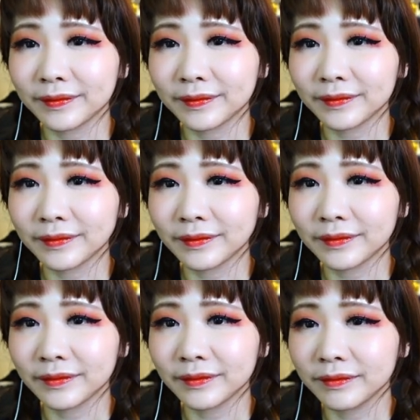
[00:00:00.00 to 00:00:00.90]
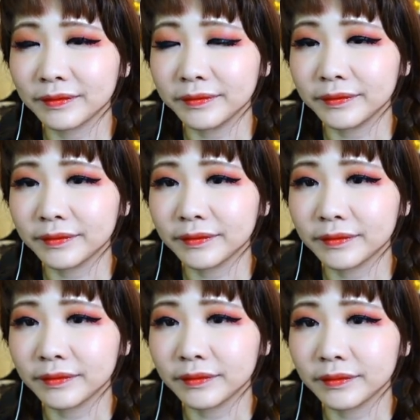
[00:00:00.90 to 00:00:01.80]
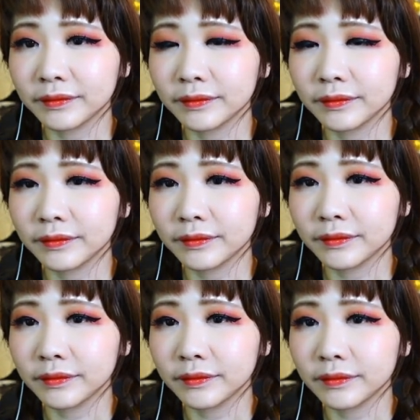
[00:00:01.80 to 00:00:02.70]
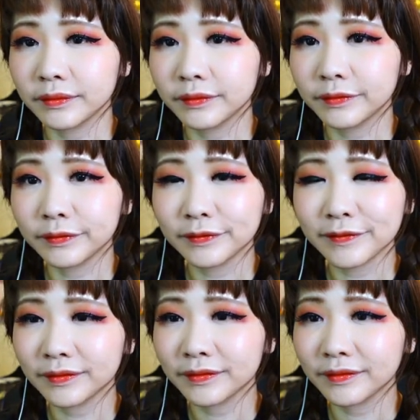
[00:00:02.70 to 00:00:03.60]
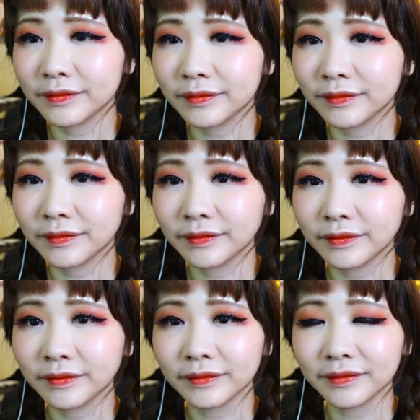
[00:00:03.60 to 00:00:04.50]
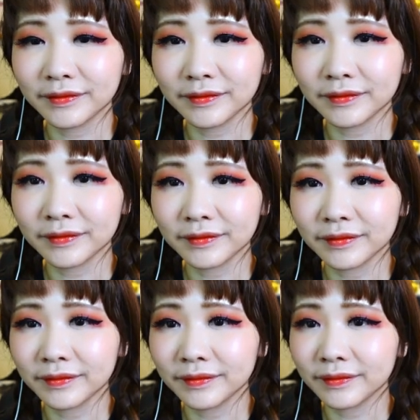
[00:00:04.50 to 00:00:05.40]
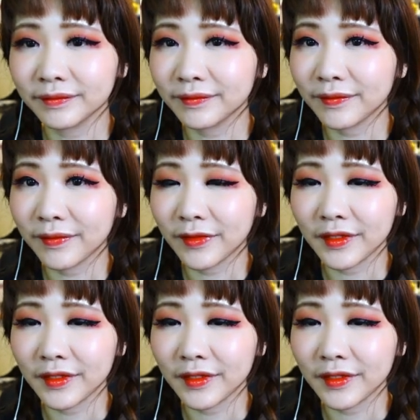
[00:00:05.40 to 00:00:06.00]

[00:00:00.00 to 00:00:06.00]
[no speech]